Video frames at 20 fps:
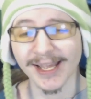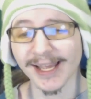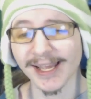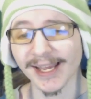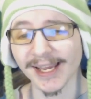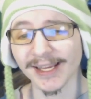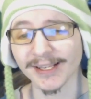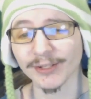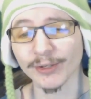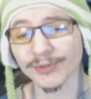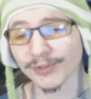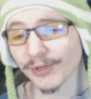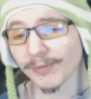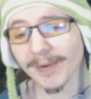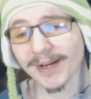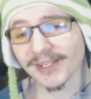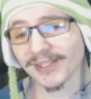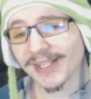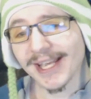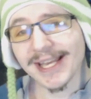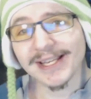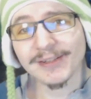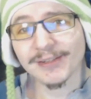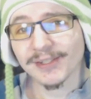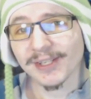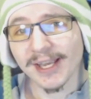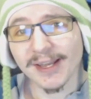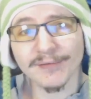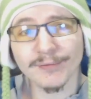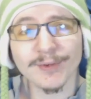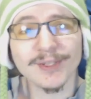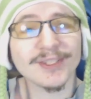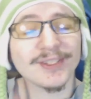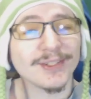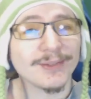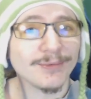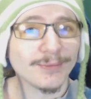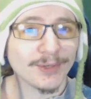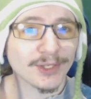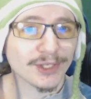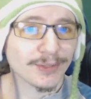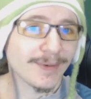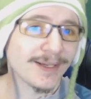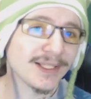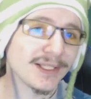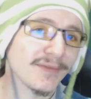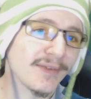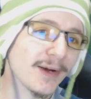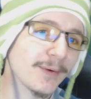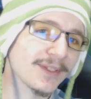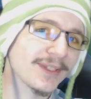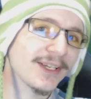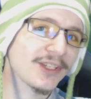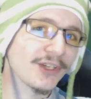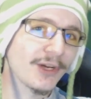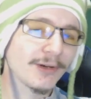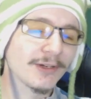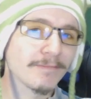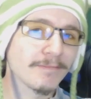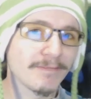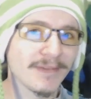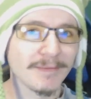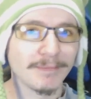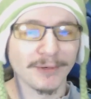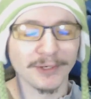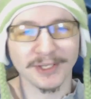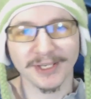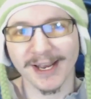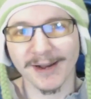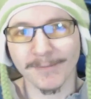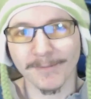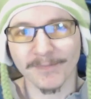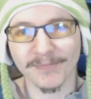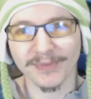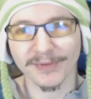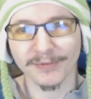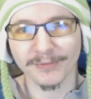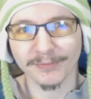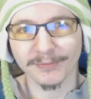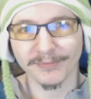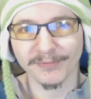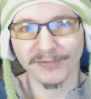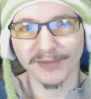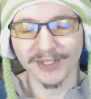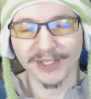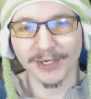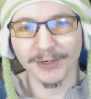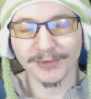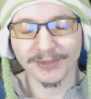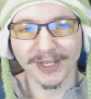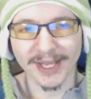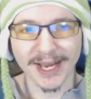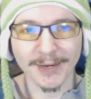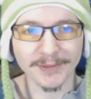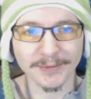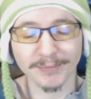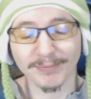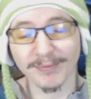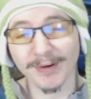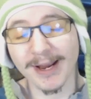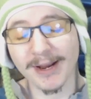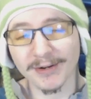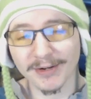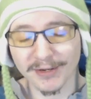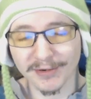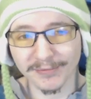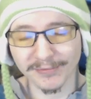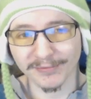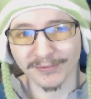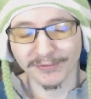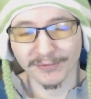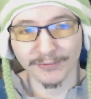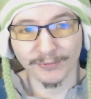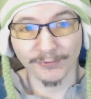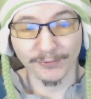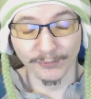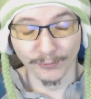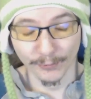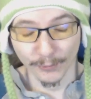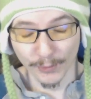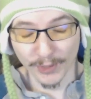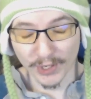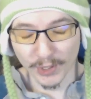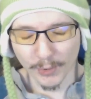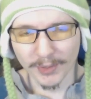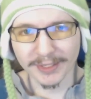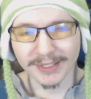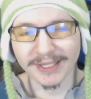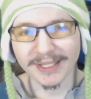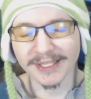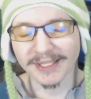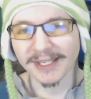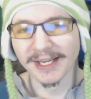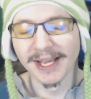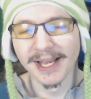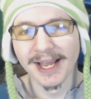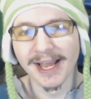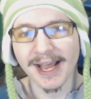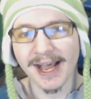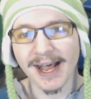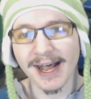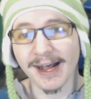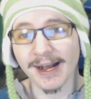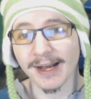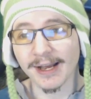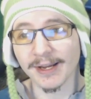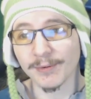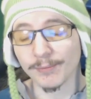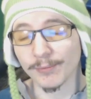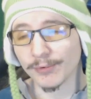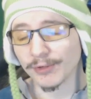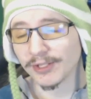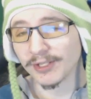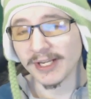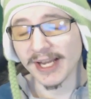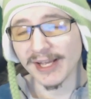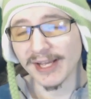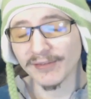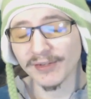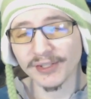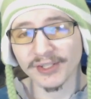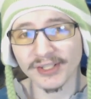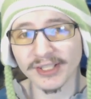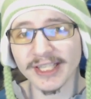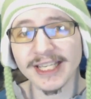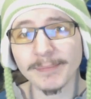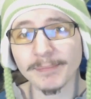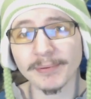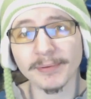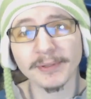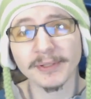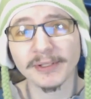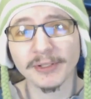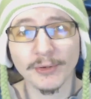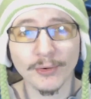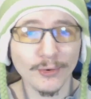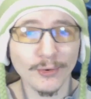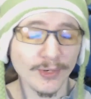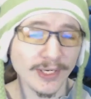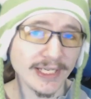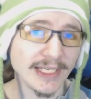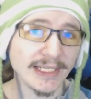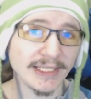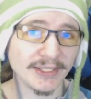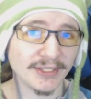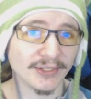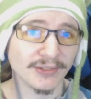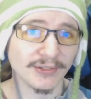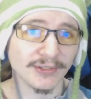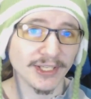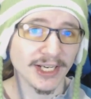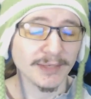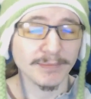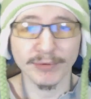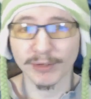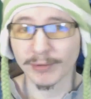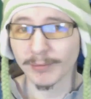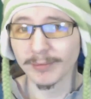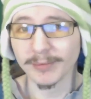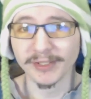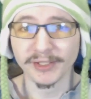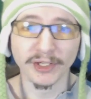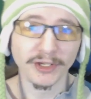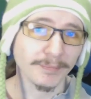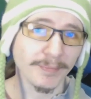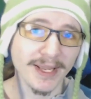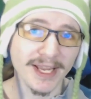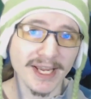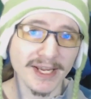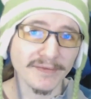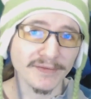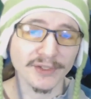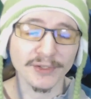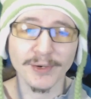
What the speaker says: And also my standards have risen, which means if I was actually going to be putting out videos that I was proud of frequently, I would never sleep or eat and probably not bathe.